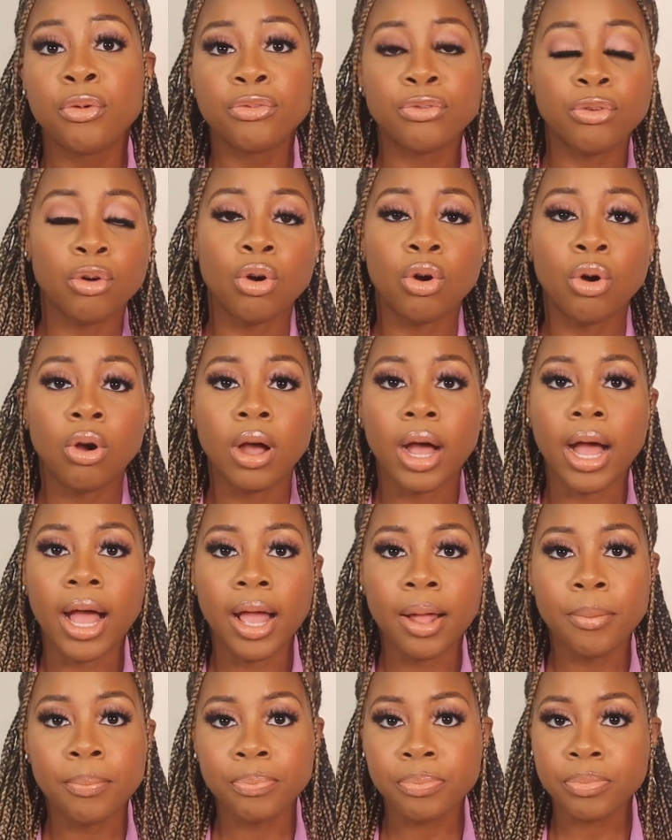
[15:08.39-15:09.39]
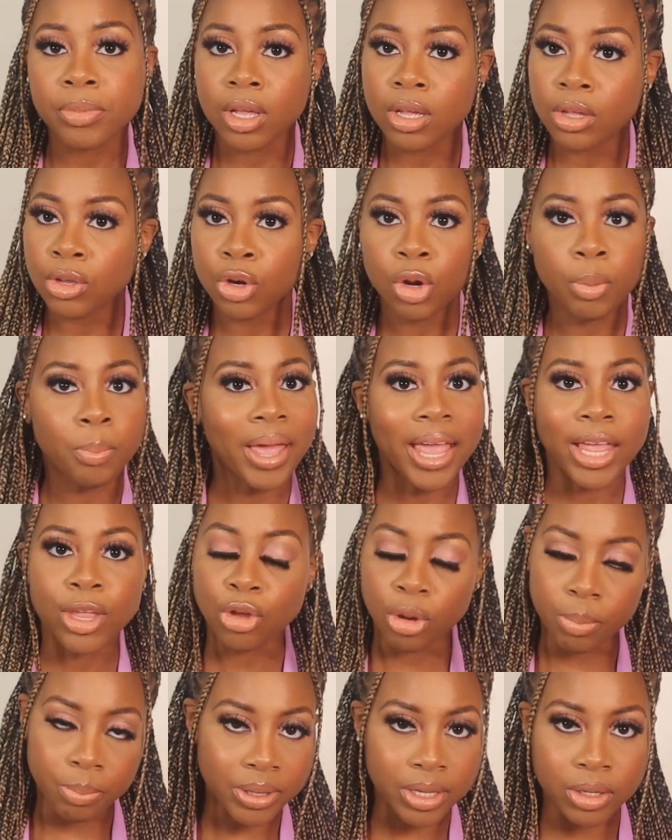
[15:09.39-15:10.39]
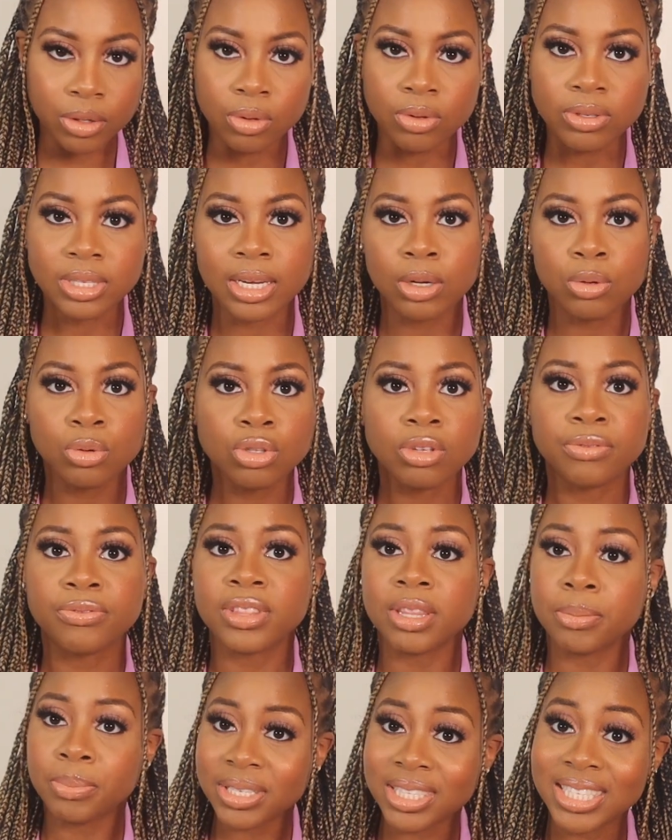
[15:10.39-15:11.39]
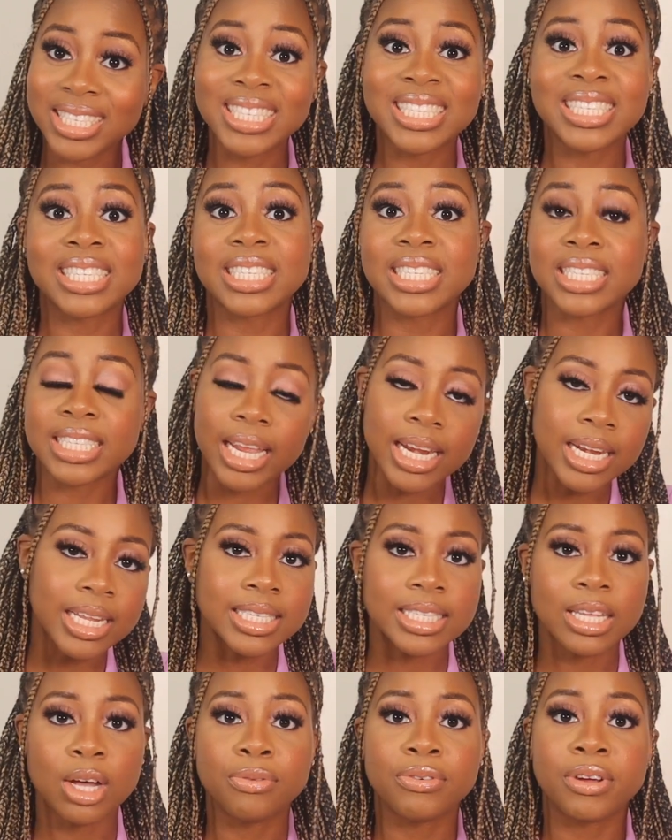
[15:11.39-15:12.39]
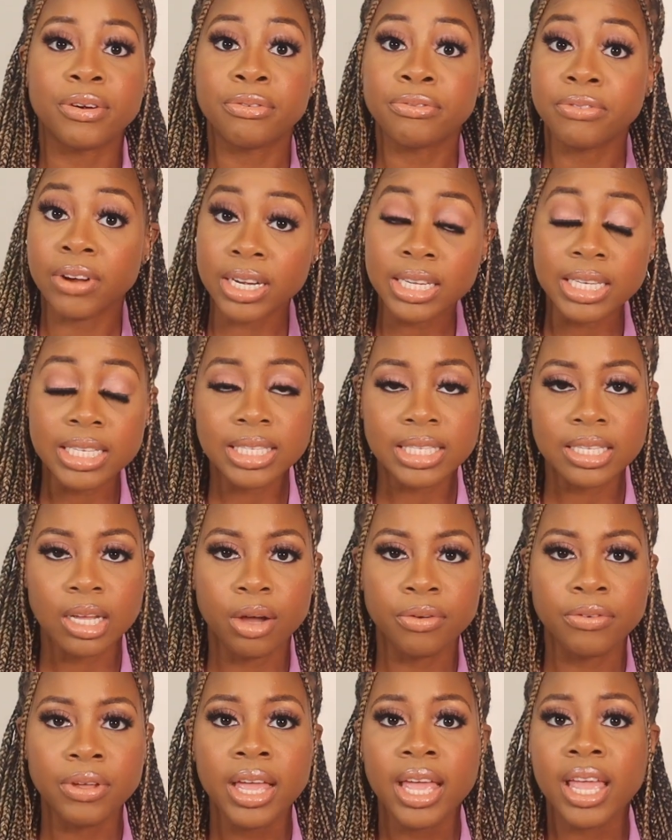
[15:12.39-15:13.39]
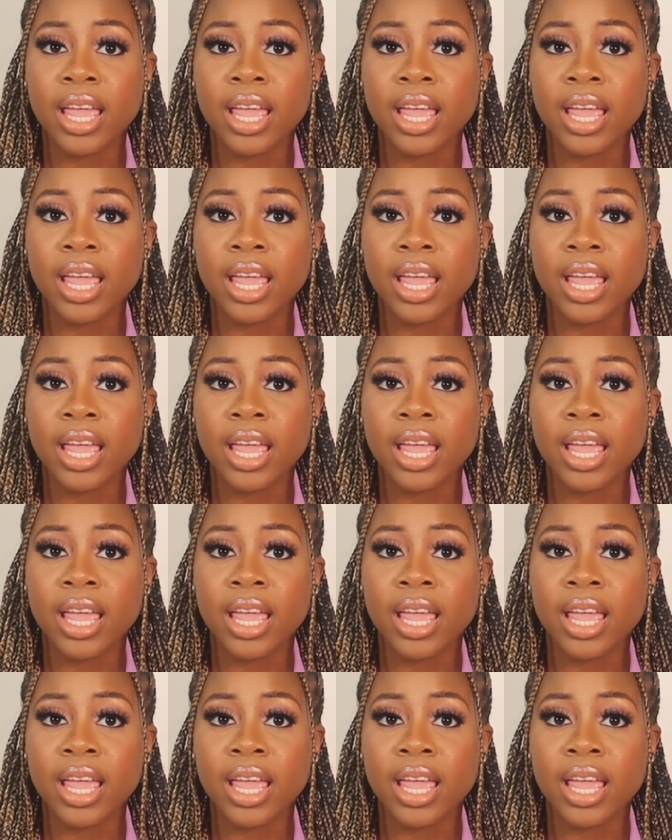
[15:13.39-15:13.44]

for paying your bills, and also for the business to sustain itself and fund itself.